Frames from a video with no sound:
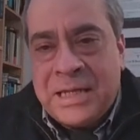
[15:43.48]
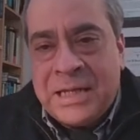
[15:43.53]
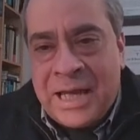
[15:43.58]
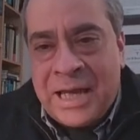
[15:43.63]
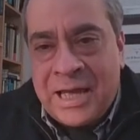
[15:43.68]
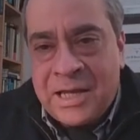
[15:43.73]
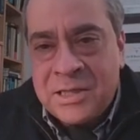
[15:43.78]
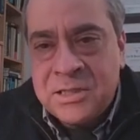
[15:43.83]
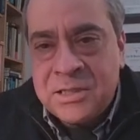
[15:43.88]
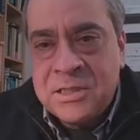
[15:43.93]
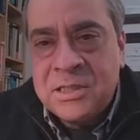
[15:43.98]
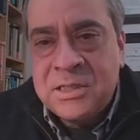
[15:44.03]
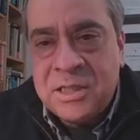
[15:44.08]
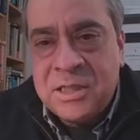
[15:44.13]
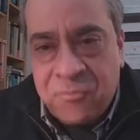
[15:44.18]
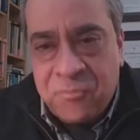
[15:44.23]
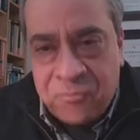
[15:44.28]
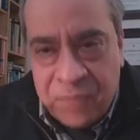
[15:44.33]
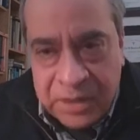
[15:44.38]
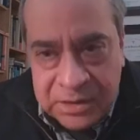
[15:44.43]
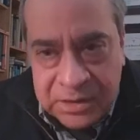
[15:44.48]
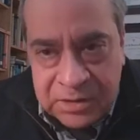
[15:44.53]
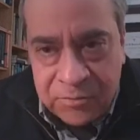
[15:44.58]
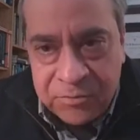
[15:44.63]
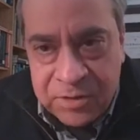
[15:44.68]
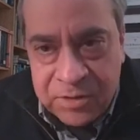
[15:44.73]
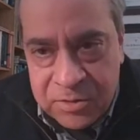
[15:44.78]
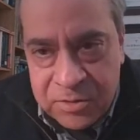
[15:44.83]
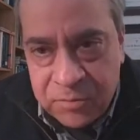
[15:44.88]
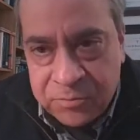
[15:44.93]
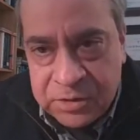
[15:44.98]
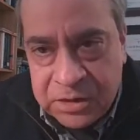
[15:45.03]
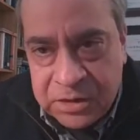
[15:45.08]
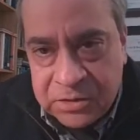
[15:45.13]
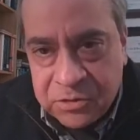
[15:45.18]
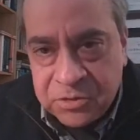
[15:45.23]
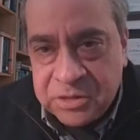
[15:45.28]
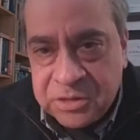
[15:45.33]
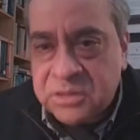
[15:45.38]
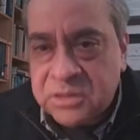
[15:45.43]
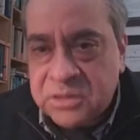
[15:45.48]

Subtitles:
enhancing the effectiveness of teachers.